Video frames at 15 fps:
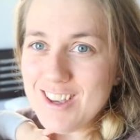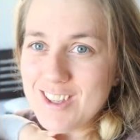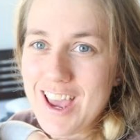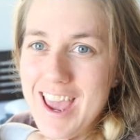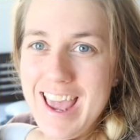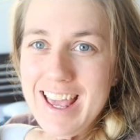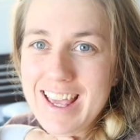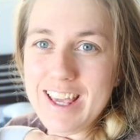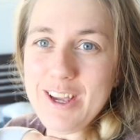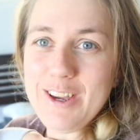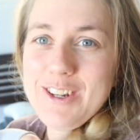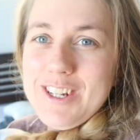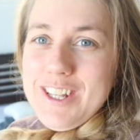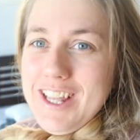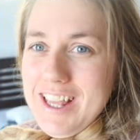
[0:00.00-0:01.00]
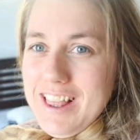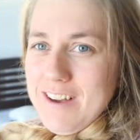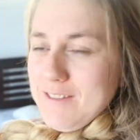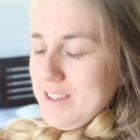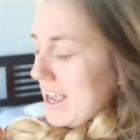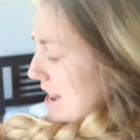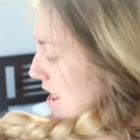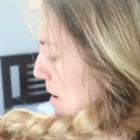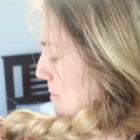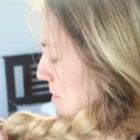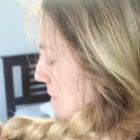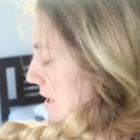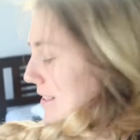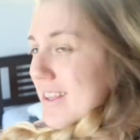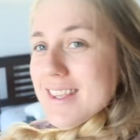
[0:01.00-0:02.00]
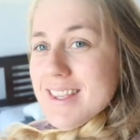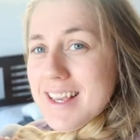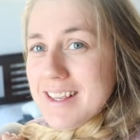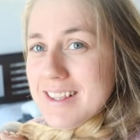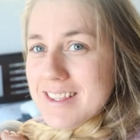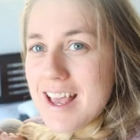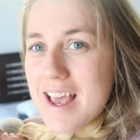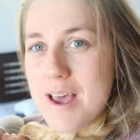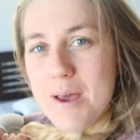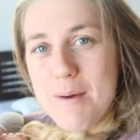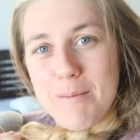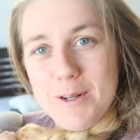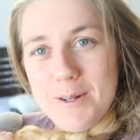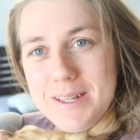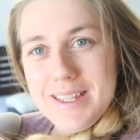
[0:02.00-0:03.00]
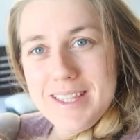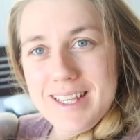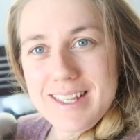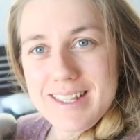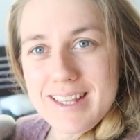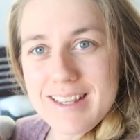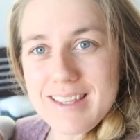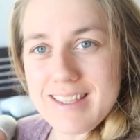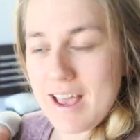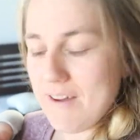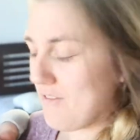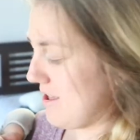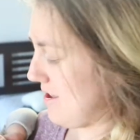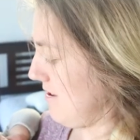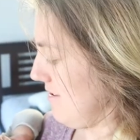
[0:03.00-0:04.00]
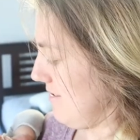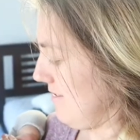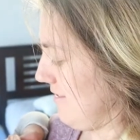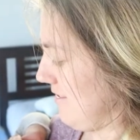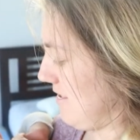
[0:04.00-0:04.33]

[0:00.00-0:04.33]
So he usually loves getting up about 6, between 6 and 7.